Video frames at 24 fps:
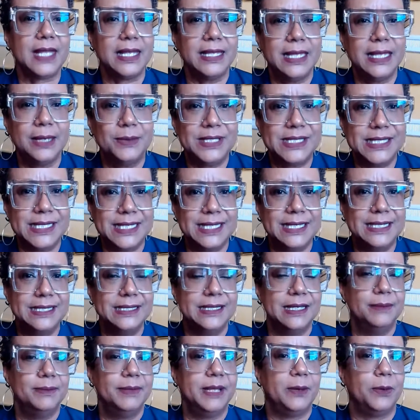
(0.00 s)
They would tease
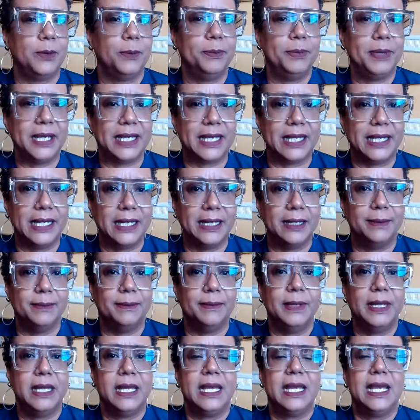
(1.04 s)
him, they would pick at
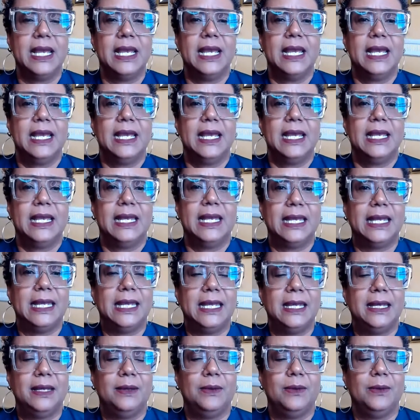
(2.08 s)
him.
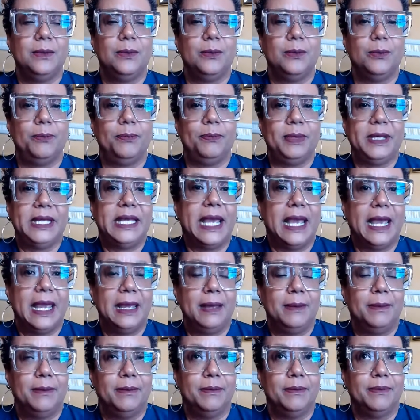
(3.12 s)
He
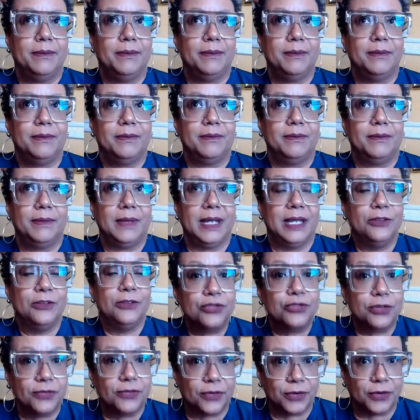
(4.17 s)
became
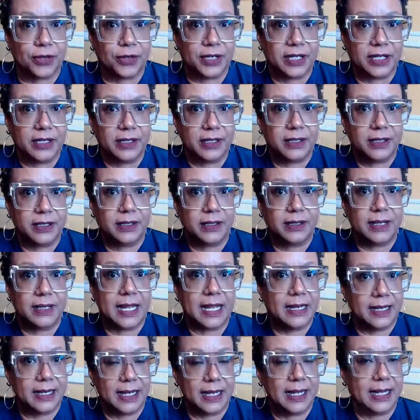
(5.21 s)
introverted,
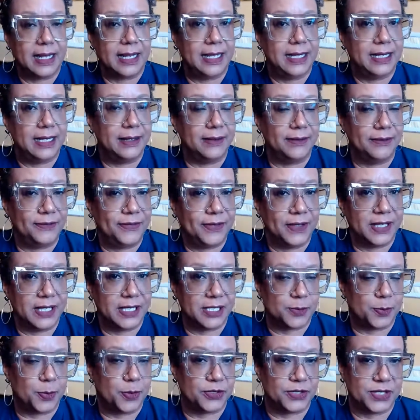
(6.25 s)
and he didn't feel
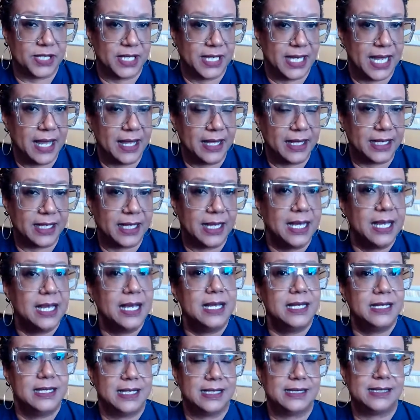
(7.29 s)
his personality
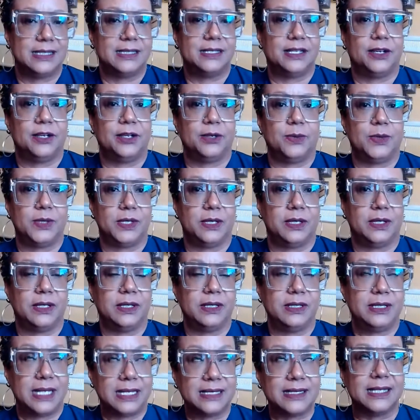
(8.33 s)

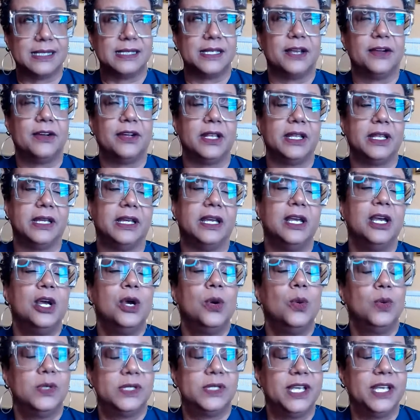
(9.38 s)
necessarily
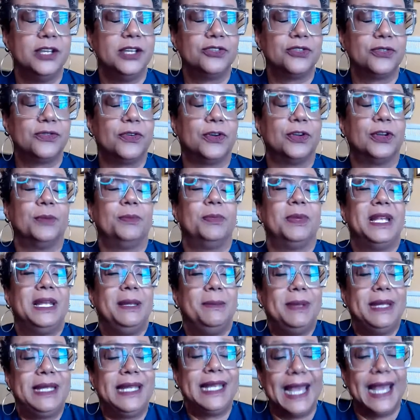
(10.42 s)
was introverted, but
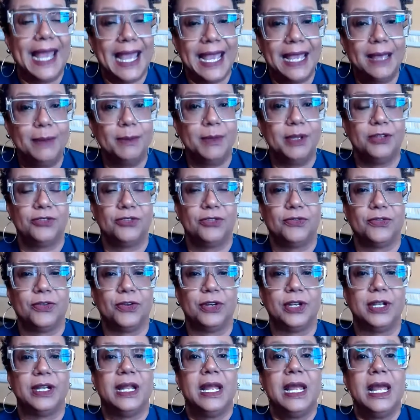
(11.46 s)
he became
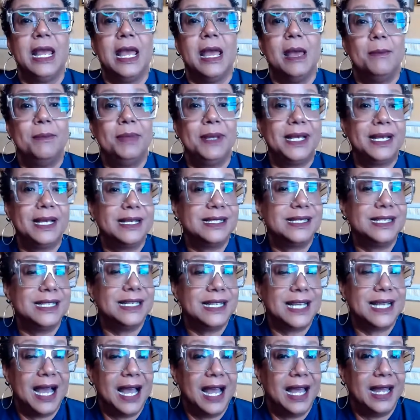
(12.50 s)
introverted because he